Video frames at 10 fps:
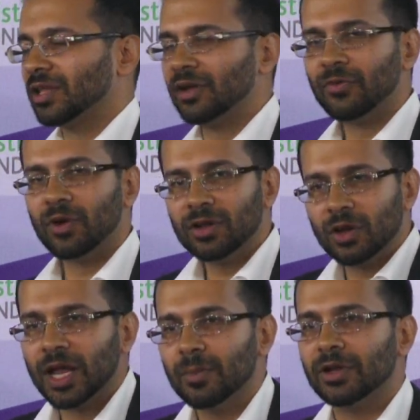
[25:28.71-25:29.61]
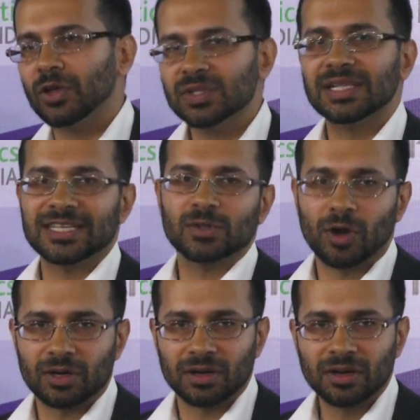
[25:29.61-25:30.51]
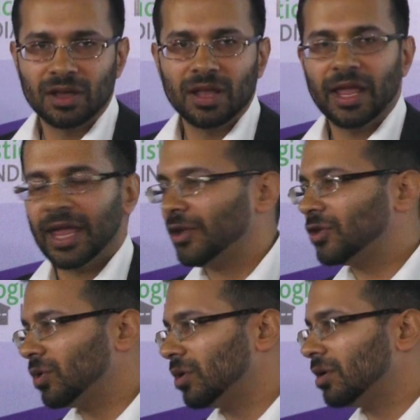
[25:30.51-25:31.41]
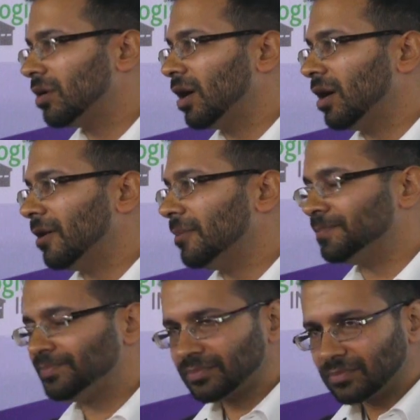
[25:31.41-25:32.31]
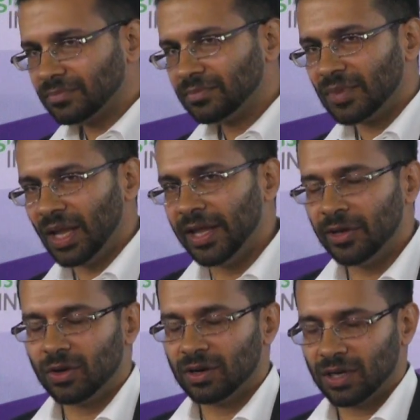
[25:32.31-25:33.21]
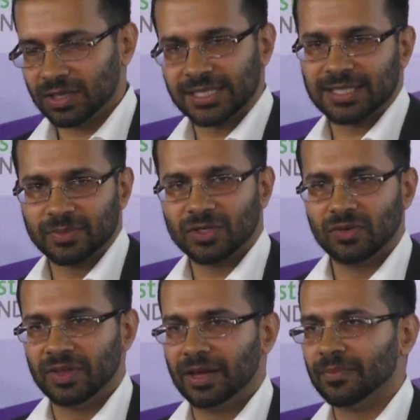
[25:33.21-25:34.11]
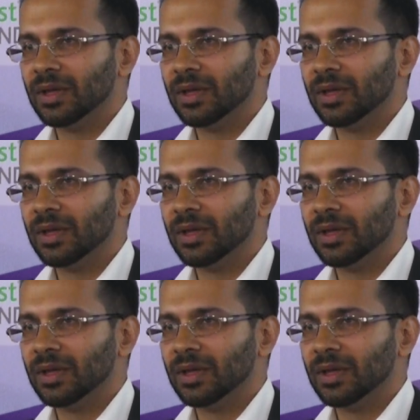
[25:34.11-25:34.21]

Therefore, you're able to use less water into your in your systems over there.